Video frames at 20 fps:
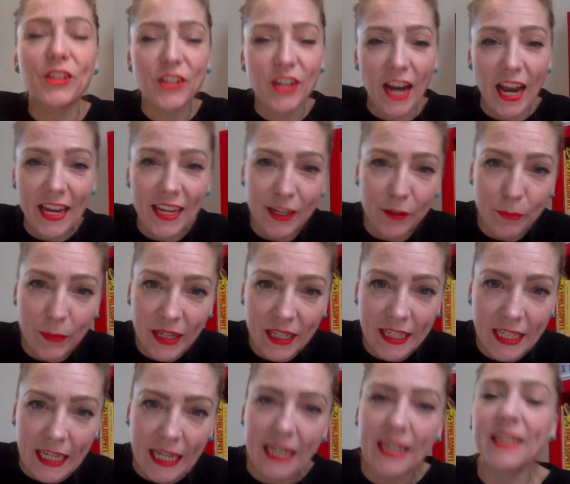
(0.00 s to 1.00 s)
and
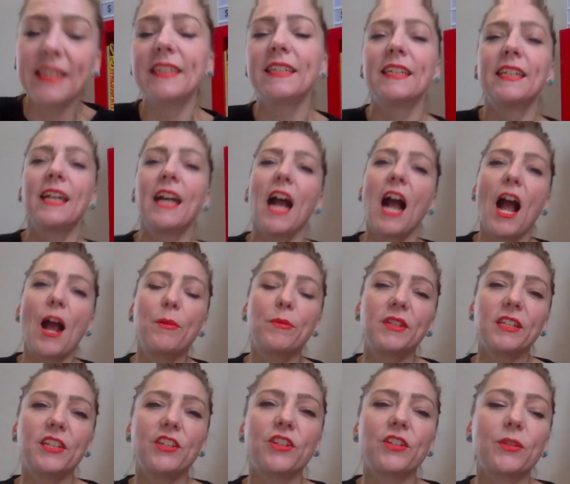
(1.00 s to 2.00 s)
Media. I'm
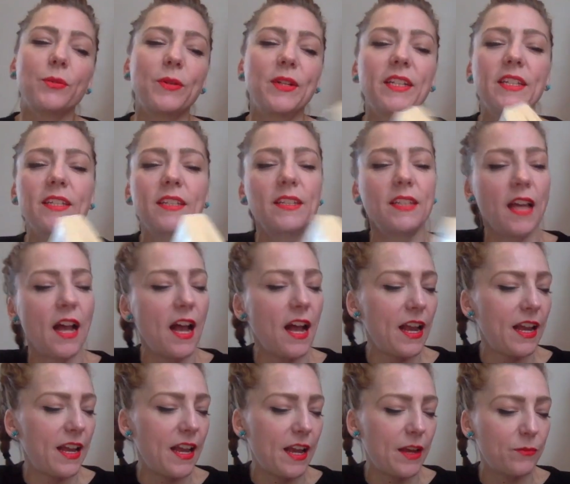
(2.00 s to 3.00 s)
Alicia Swizz.
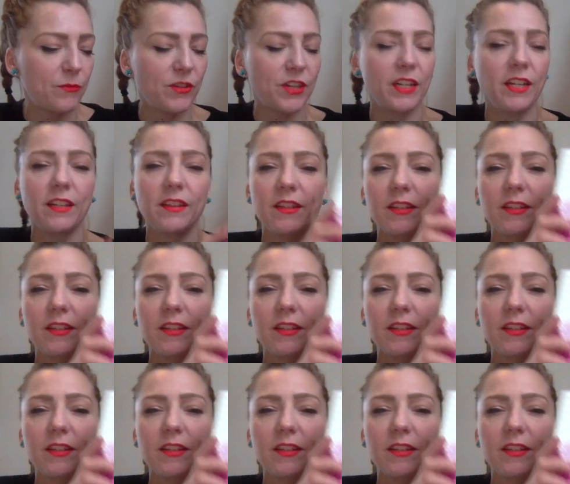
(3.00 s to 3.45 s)
I am reading